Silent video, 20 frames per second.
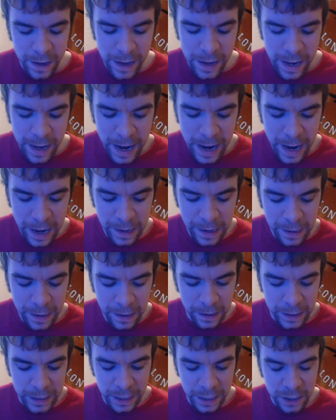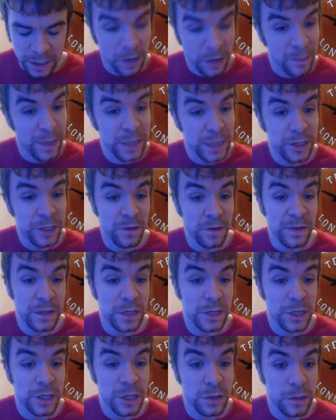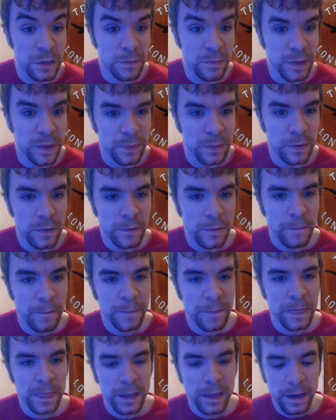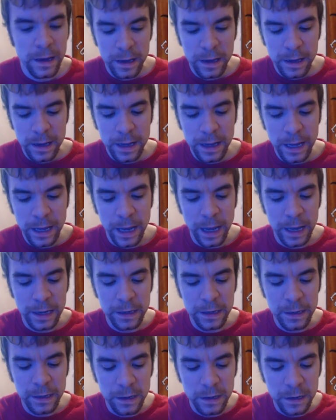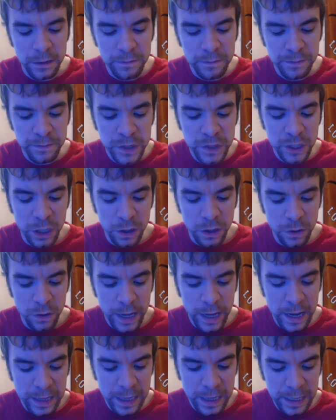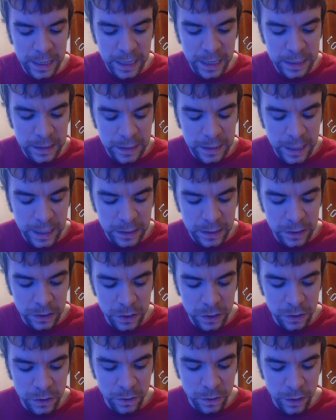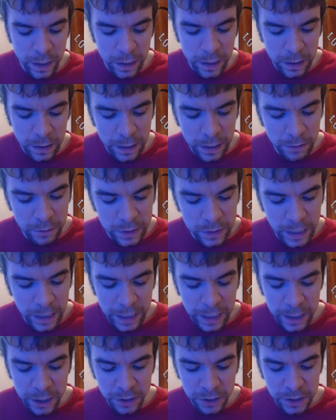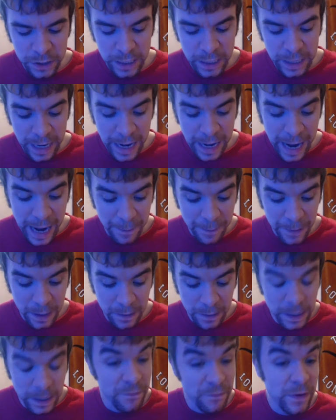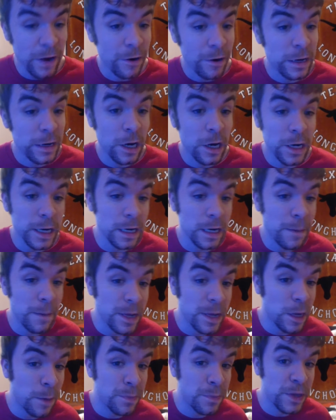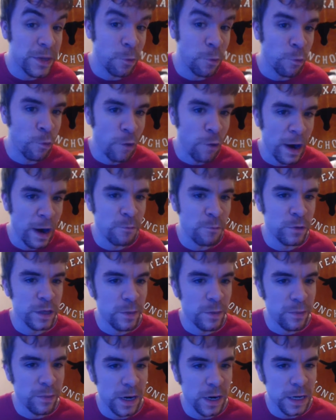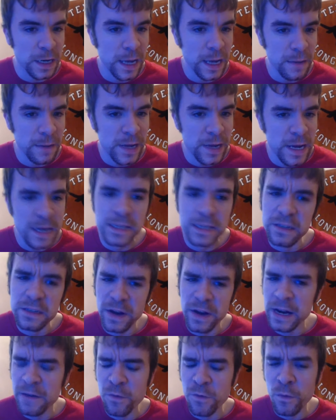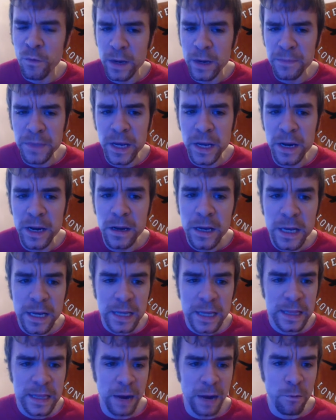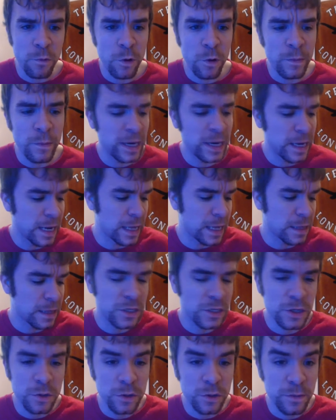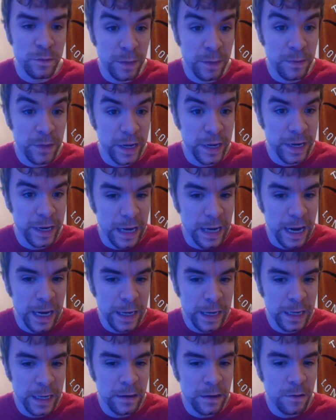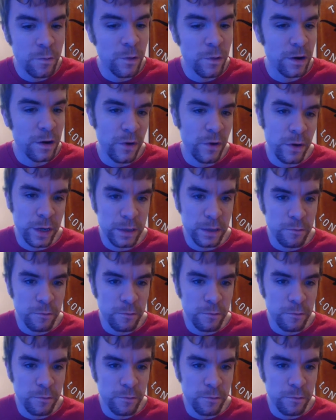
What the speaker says: And because I took a picture of it to show some people. And so yeah, that's the story. It was kind of interesting that I happened to get very lucky to be up there right when the product came in. Because if I never went up there, that woman and the 2 people that got it would have already